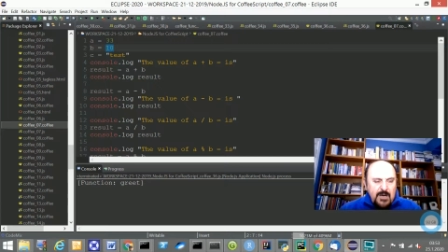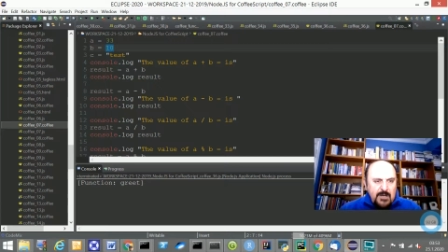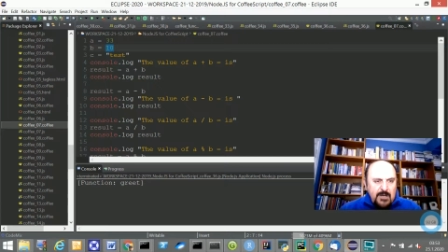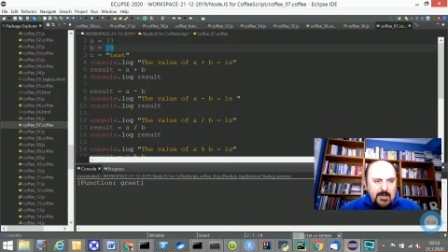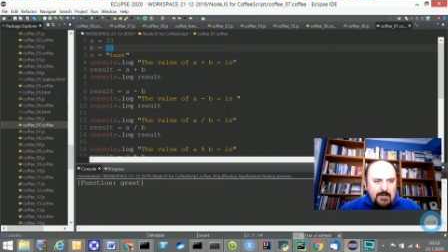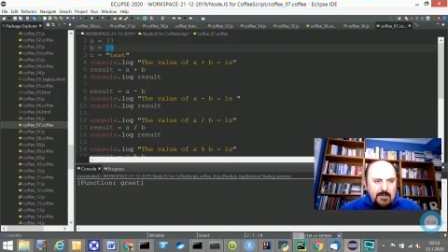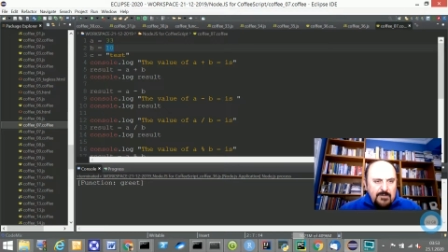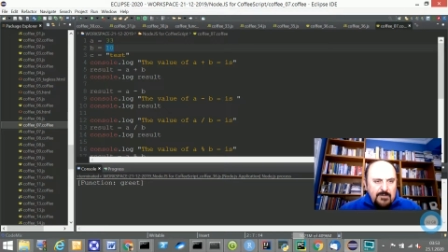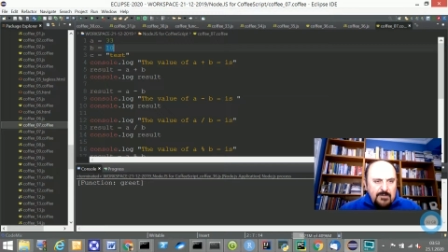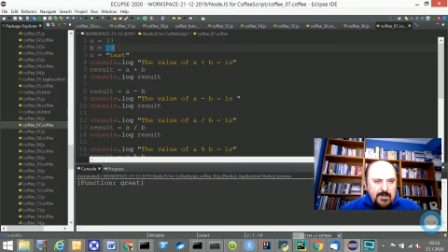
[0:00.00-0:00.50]

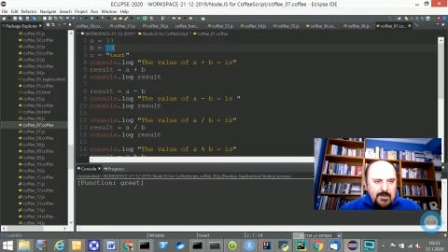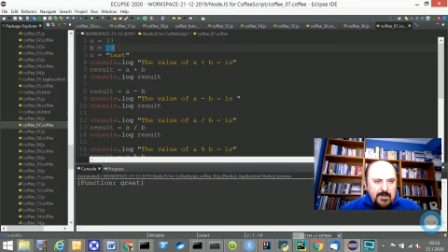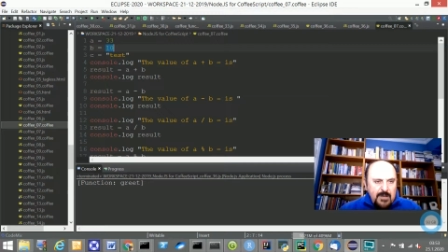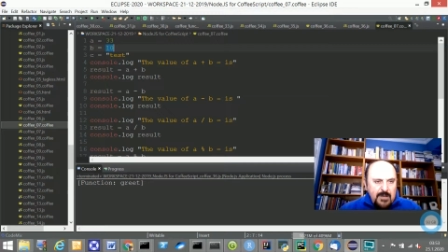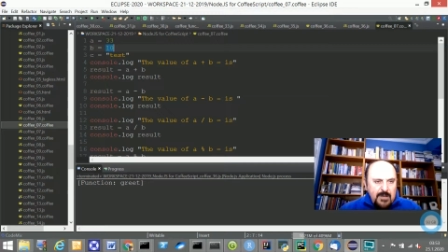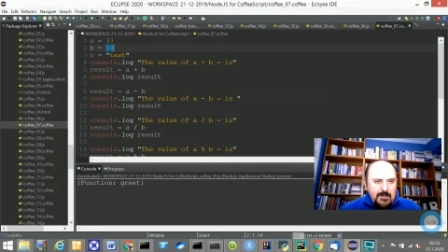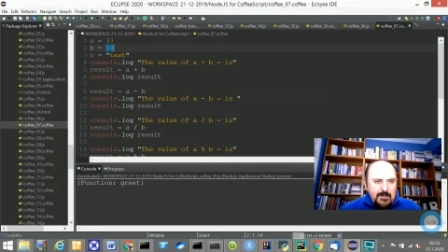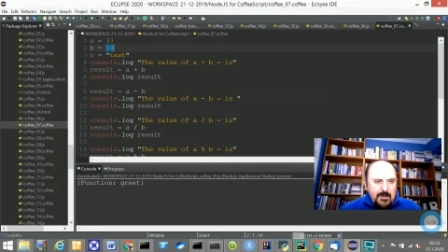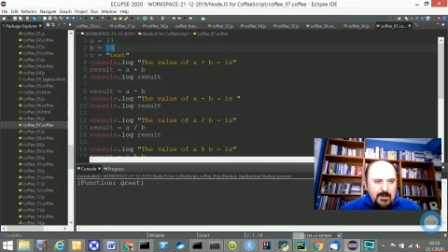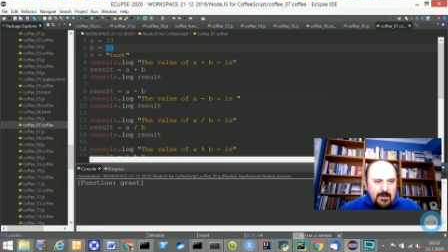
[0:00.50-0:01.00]
after that
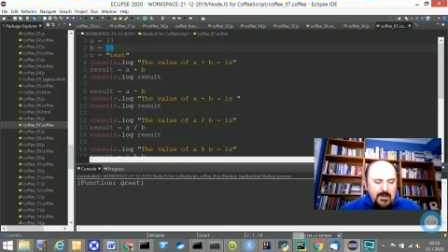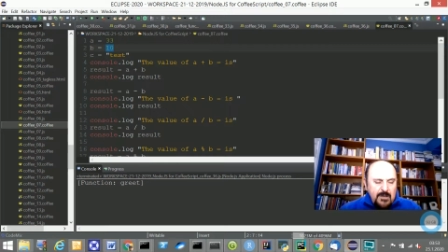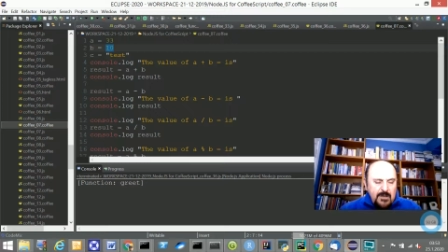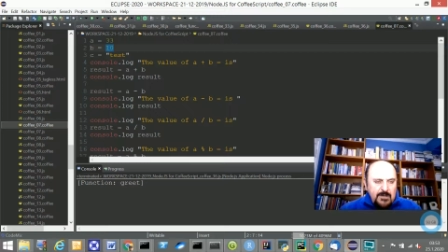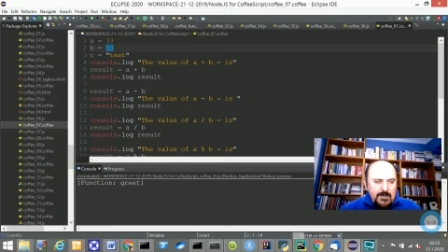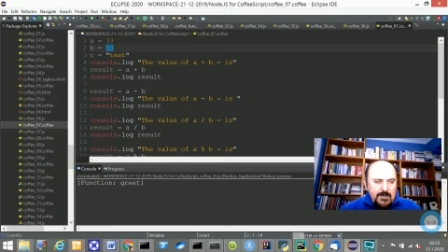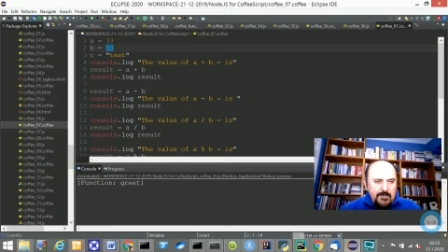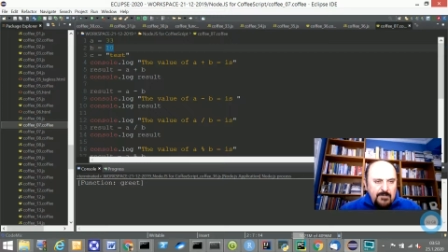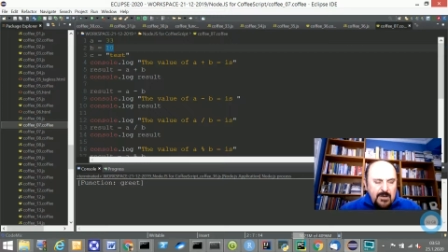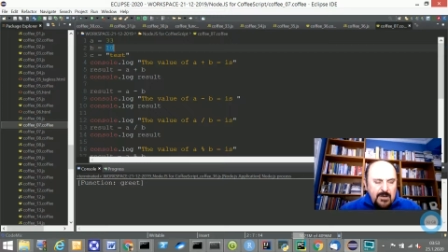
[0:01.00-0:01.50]
I
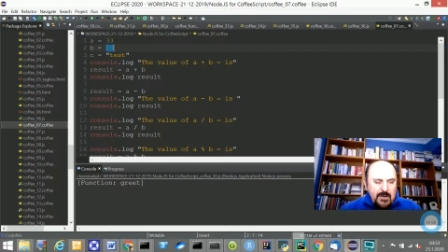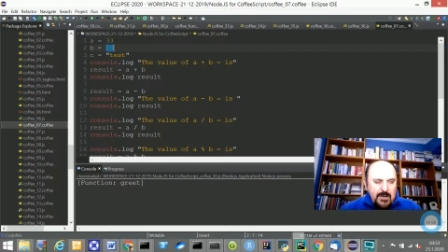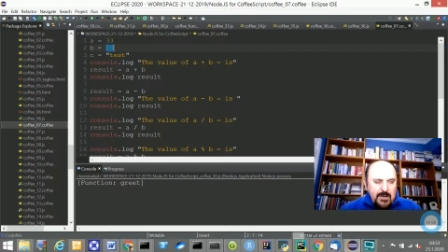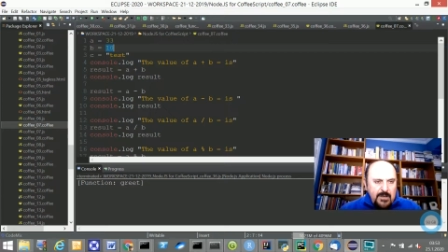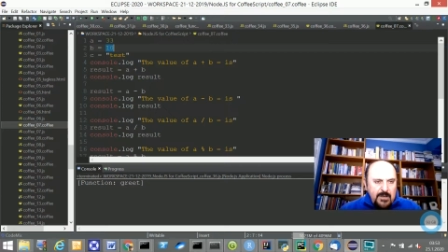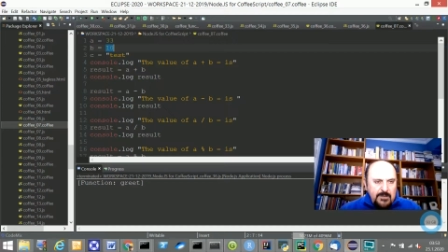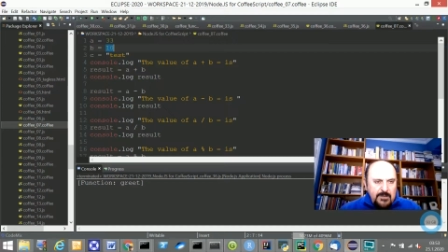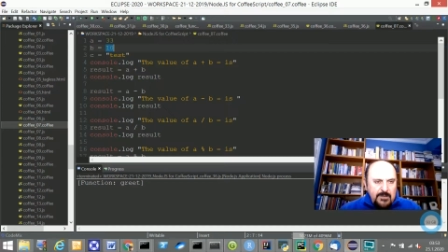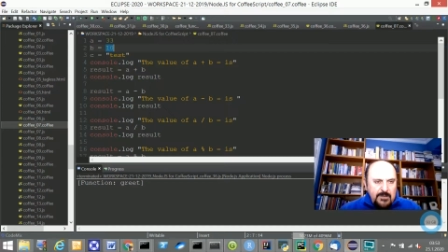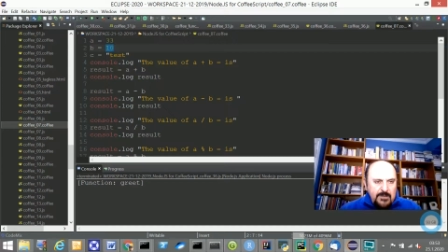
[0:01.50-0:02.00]
define
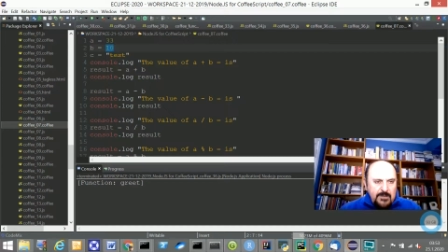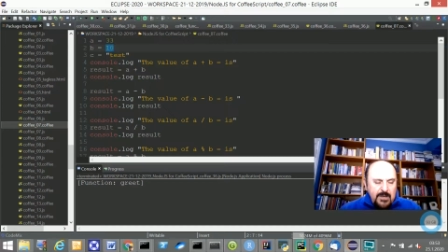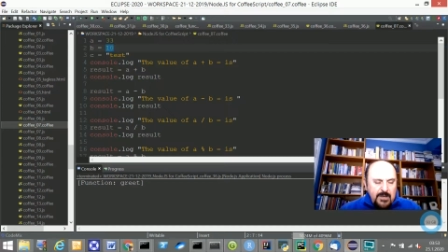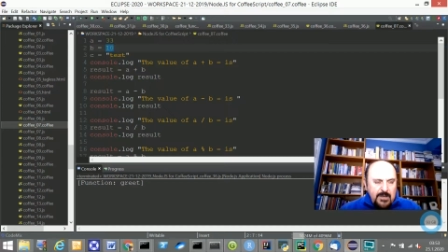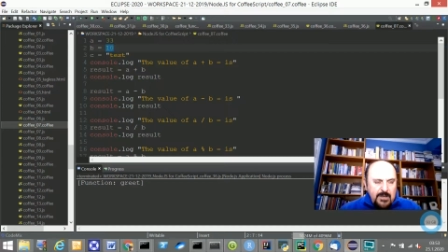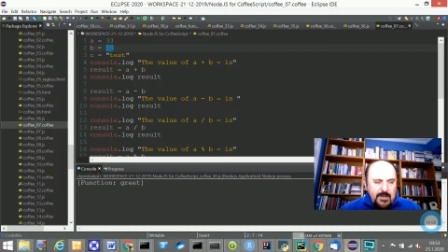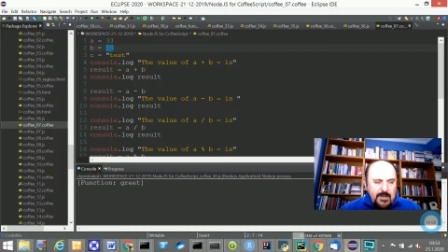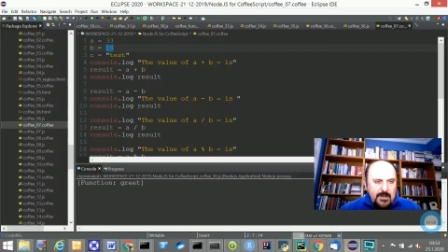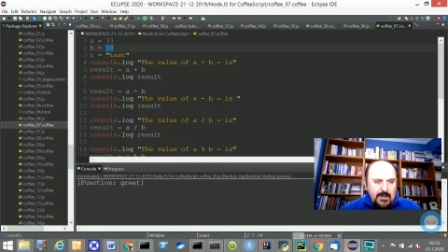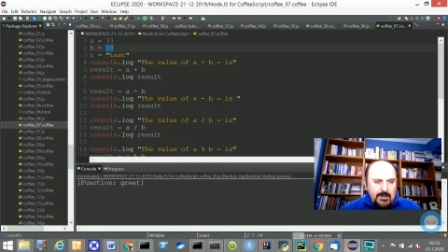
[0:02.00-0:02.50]

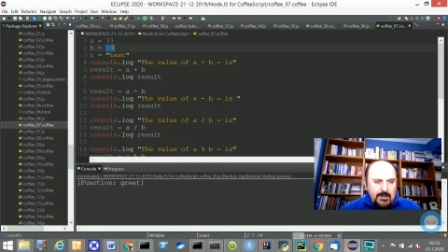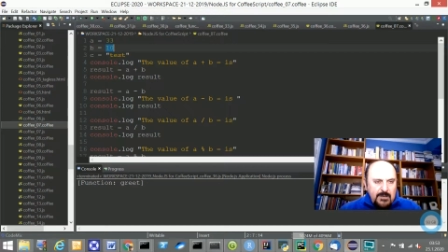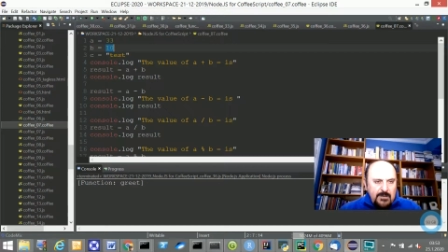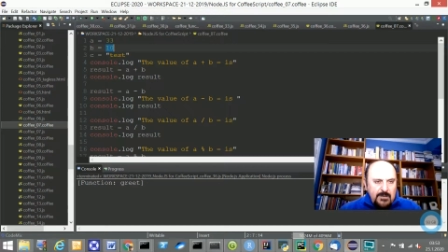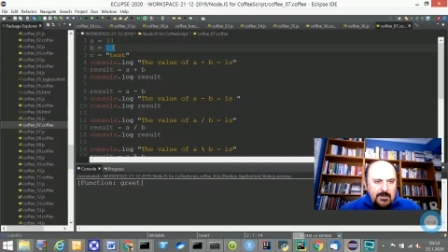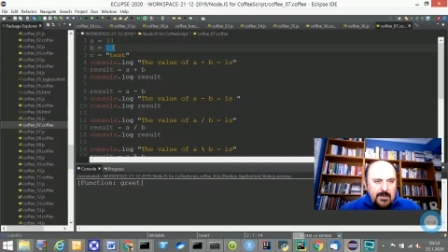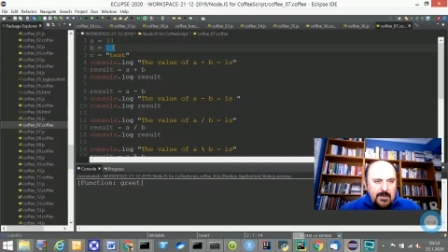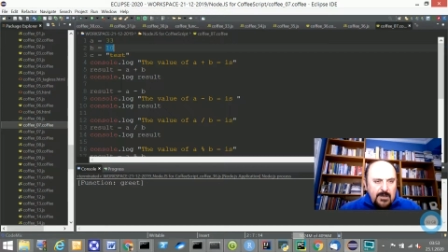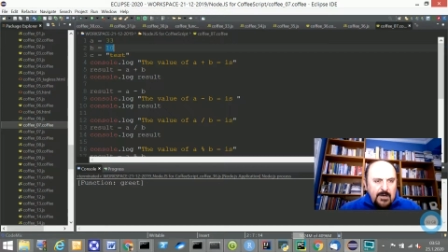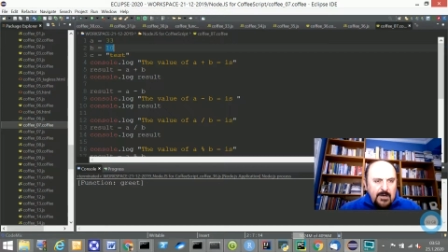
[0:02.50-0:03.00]
another
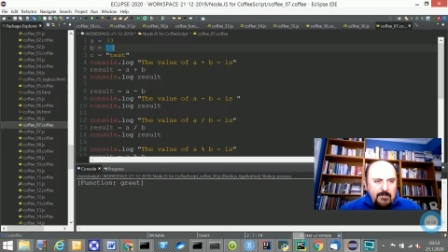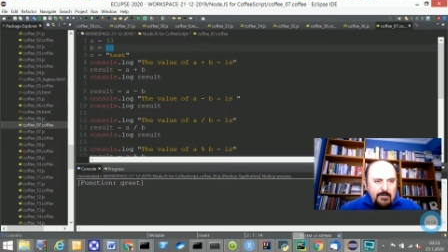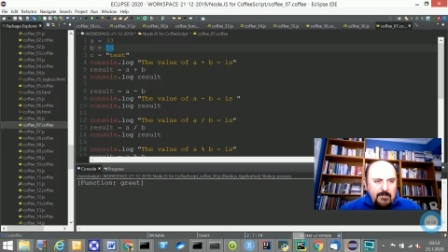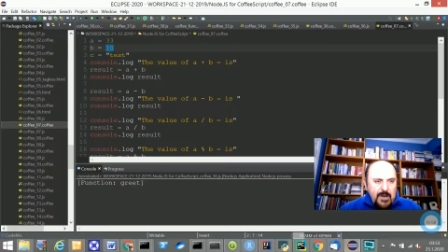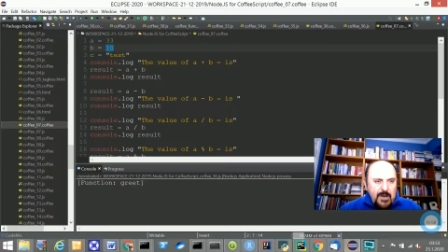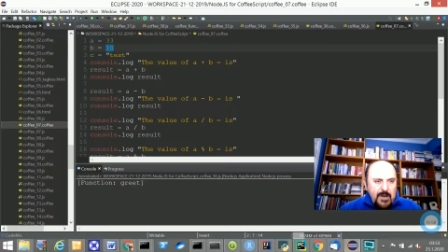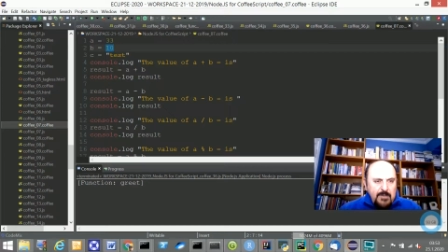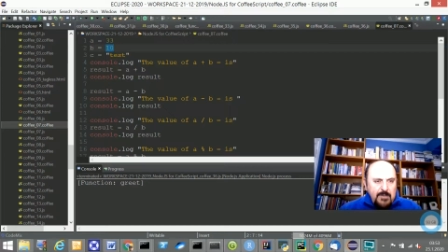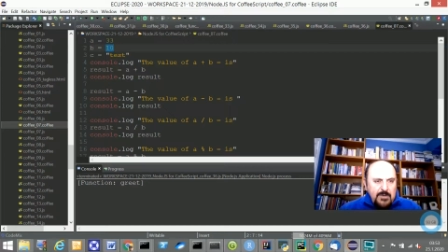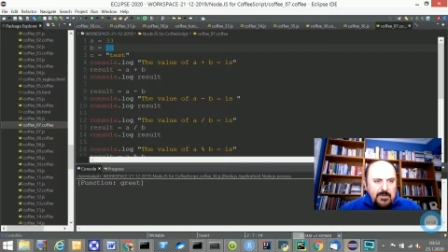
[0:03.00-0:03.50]

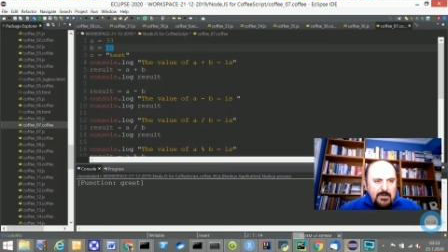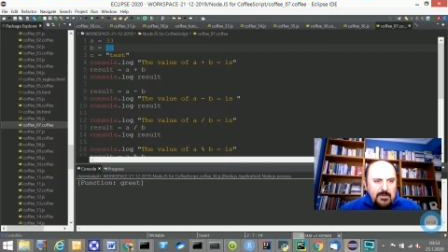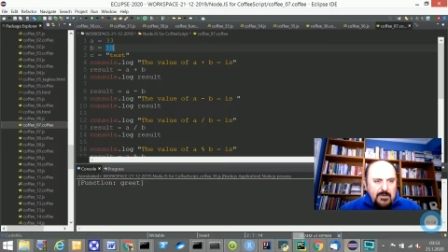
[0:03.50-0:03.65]
variable